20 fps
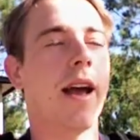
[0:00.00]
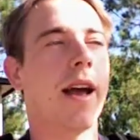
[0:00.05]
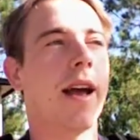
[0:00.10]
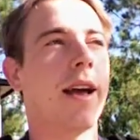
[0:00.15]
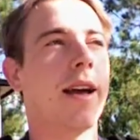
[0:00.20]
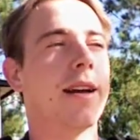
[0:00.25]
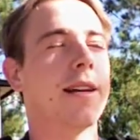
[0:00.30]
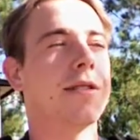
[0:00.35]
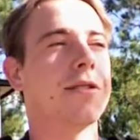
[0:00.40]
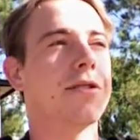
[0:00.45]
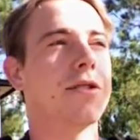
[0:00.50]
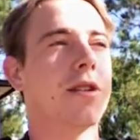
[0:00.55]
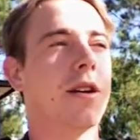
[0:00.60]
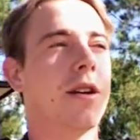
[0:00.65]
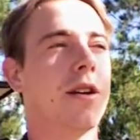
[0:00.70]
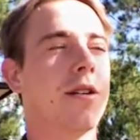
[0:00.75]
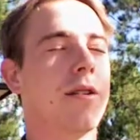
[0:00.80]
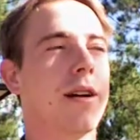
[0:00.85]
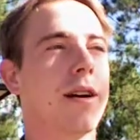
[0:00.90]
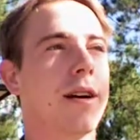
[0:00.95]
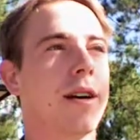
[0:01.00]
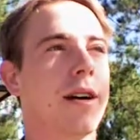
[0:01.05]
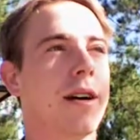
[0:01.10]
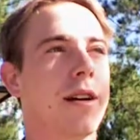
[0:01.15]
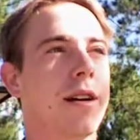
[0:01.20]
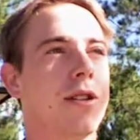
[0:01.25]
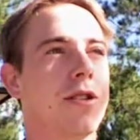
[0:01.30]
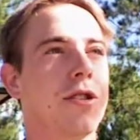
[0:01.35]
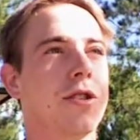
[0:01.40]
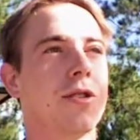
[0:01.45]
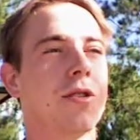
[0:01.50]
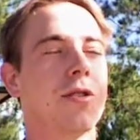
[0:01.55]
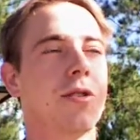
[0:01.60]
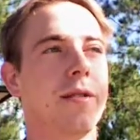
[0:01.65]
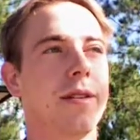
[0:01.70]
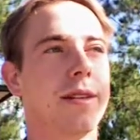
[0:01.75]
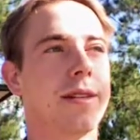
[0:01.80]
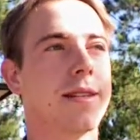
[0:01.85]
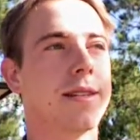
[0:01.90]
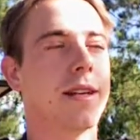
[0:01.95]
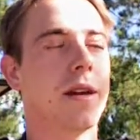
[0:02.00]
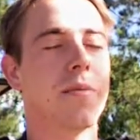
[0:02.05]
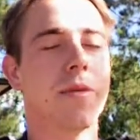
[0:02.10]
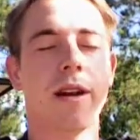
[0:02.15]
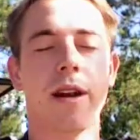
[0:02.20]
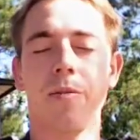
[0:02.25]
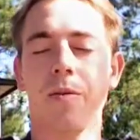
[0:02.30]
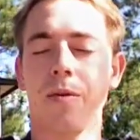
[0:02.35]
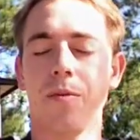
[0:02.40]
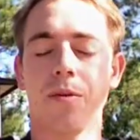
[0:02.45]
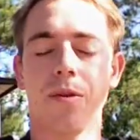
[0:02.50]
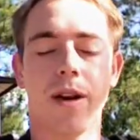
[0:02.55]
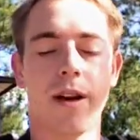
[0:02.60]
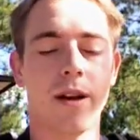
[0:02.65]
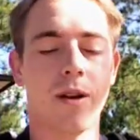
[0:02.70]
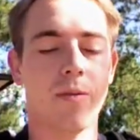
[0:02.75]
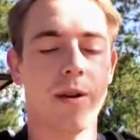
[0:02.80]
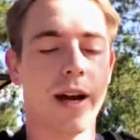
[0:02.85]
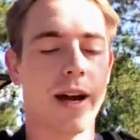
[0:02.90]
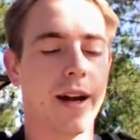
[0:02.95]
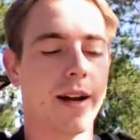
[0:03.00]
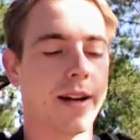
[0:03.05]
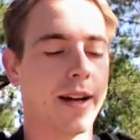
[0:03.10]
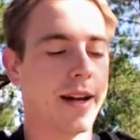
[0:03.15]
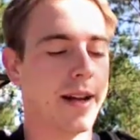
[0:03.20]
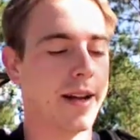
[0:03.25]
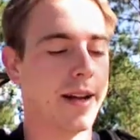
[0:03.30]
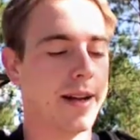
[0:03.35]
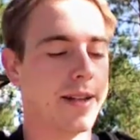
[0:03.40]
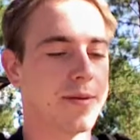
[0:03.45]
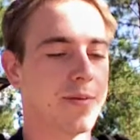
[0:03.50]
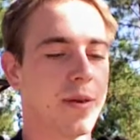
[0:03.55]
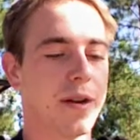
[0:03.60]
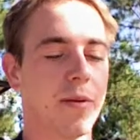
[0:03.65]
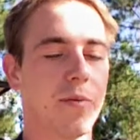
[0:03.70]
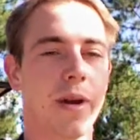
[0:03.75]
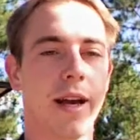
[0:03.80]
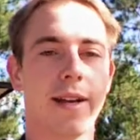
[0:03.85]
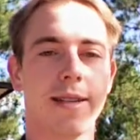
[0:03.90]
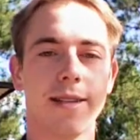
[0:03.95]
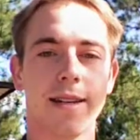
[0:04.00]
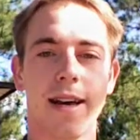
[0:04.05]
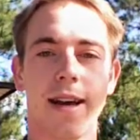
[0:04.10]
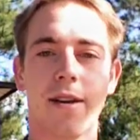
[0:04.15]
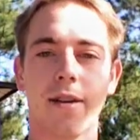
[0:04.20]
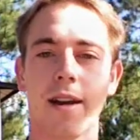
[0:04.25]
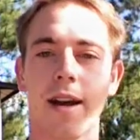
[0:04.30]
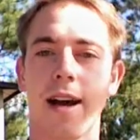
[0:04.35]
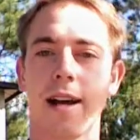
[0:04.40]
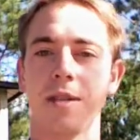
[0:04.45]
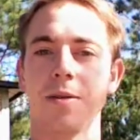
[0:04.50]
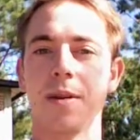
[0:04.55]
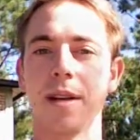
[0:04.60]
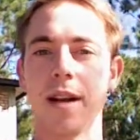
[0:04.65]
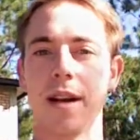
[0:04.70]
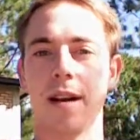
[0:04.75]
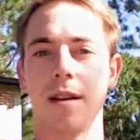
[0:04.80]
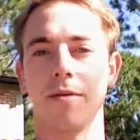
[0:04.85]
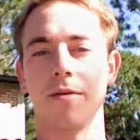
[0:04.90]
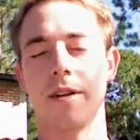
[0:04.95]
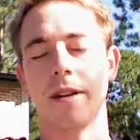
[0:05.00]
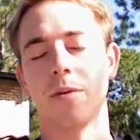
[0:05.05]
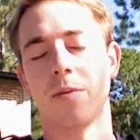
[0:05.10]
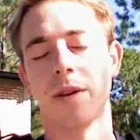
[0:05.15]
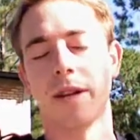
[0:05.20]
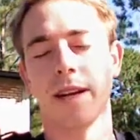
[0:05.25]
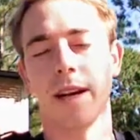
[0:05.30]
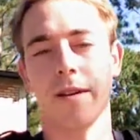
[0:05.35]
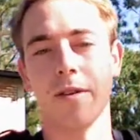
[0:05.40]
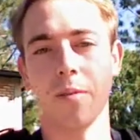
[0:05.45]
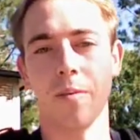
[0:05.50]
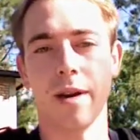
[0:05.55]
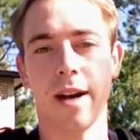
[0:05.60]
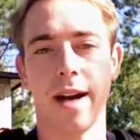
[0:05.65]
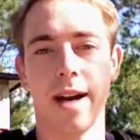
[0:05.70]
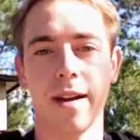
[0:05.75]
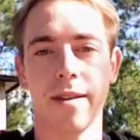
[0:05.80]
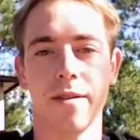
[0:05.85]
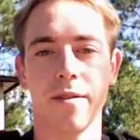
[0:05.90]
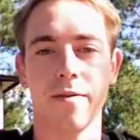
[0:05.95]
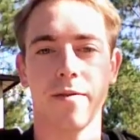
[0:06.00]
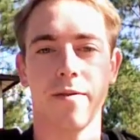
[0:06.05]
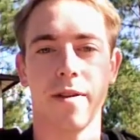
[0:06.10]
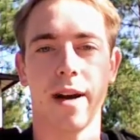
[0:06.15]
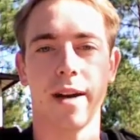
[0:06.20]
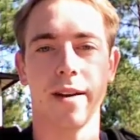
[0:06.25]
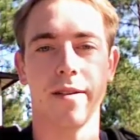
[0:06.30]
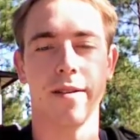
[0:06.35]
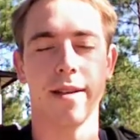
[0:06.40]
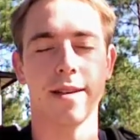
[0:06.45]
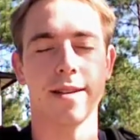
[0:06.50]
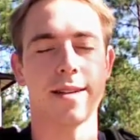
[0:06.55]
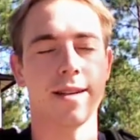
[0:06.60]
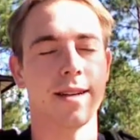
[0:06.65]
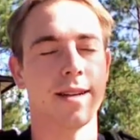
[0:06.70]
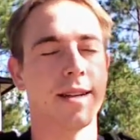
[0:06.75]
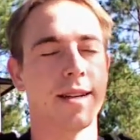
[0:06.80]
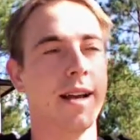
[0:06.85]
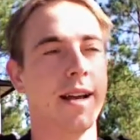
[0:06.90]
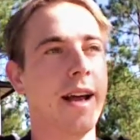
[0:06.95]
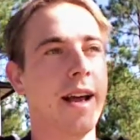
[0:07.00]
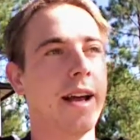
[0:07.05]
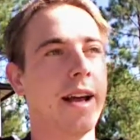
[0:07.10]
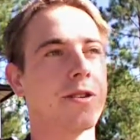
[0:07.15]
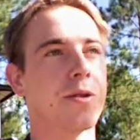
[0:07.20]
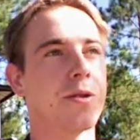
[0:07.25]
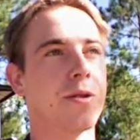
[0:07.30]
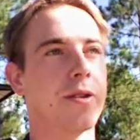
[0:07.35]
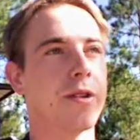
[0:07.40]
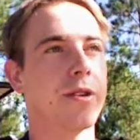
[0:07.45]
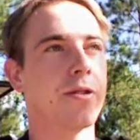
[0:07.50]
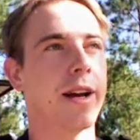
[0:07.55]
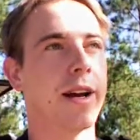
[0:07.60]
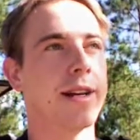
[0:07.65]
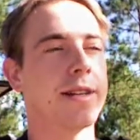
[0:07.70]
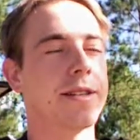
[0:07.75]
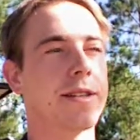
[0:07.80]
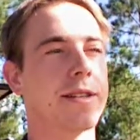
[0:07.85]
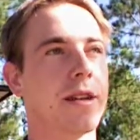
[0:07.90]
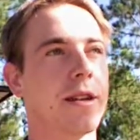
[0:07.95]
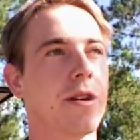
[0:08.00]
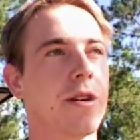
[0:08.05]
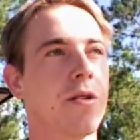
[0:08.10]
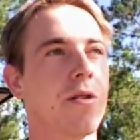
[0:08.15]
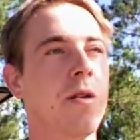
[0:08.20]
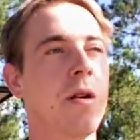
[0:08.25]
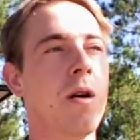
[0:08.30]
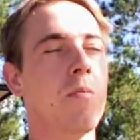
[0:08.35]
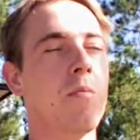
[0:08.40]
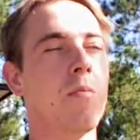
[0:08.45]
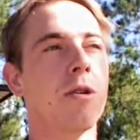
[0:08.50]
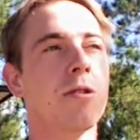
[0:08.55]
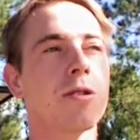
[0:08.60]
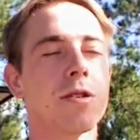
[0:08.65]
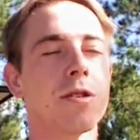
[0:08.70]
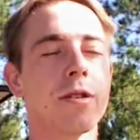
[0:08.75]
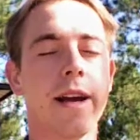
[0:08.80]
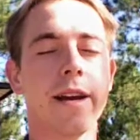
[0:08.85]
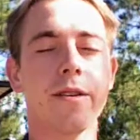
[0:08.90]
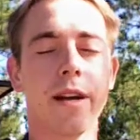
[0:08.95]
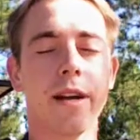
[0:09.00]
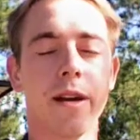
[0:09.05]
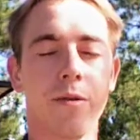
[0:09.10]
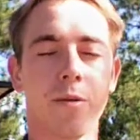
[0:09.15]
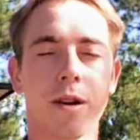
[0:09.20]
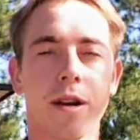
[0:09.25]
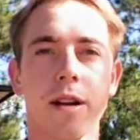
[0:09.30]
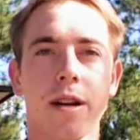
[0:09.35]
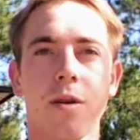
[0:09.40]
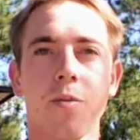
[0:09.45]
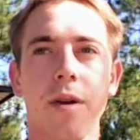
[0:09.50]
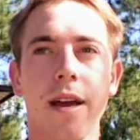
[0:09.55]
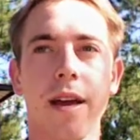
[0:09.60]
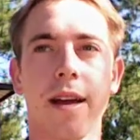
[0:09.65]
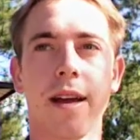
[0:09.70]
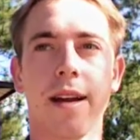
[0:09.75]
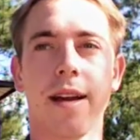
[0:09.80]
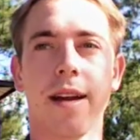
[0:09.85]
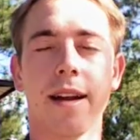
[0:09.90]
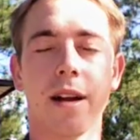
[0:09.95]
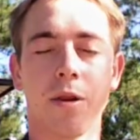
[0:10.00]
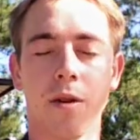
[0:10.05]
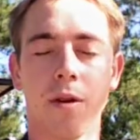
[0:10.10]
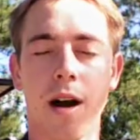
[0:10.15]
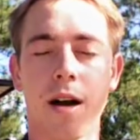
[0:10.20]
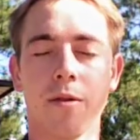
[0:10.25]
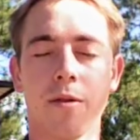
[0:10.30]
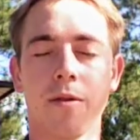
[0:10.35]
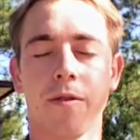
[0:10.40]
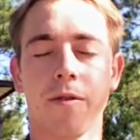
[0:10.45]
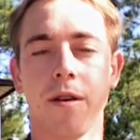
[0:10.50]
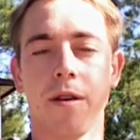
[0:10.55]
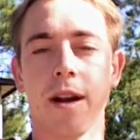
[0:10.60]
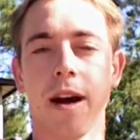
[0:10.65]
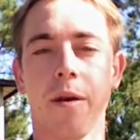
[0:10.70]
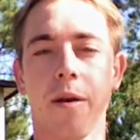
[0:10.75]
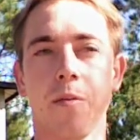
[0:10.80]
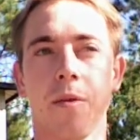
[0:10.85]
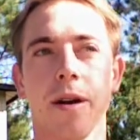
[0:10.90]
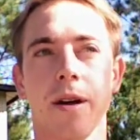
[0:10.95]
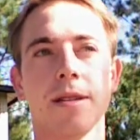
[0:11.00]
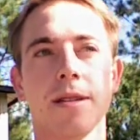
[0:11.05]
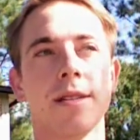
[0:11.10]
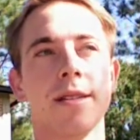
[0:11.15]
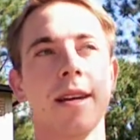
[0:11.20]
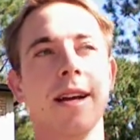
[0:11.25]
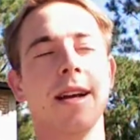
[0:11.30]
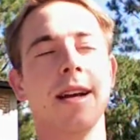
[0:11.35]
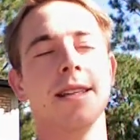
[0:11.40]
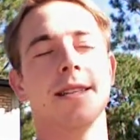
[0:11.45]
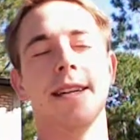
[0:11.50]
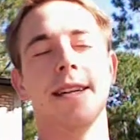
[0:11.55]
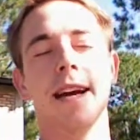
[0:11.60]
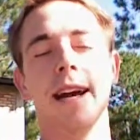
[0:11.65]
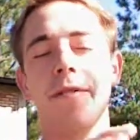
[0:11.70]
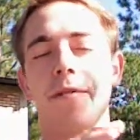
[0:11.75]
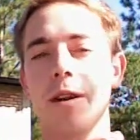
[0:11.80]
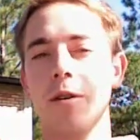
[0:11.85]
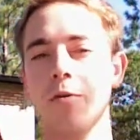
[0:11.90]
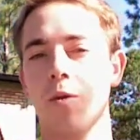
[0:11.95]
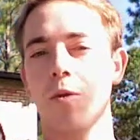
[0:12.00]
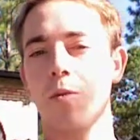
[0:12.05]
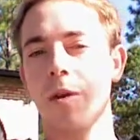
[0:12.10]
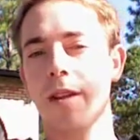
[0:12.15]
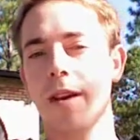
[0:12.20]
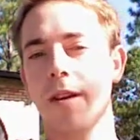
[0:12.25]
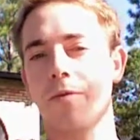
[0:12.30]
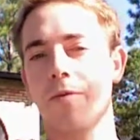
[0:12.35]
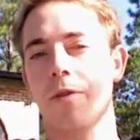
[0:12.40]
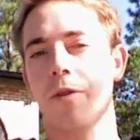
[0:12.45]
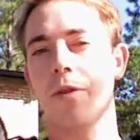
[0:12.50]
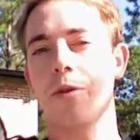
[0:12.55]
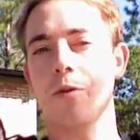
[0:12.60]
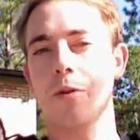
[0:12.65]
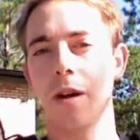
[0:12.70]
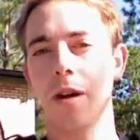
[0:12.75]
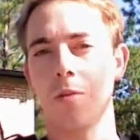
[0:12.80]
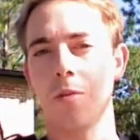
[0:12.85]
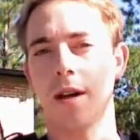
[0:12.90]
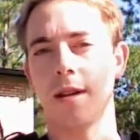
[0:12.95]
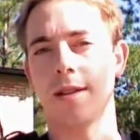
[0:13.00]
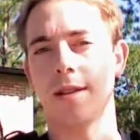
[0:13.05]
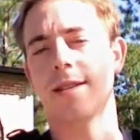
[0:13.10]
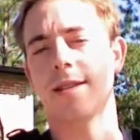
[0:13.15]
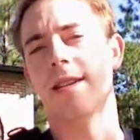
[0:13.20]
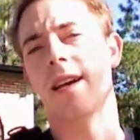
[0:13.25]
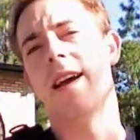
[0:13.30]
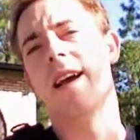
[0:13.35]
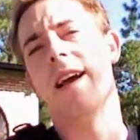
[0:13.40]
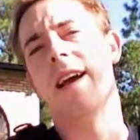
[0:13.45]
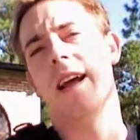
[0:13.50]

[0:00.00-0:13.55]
And so just this is something I've been praying about, and it's been amazing how God's been kind of leading me down the path of finding this, and it's really great. So most likely we're going to be in Nicaragua for 9 months. It's definite we'll be there for 3 months.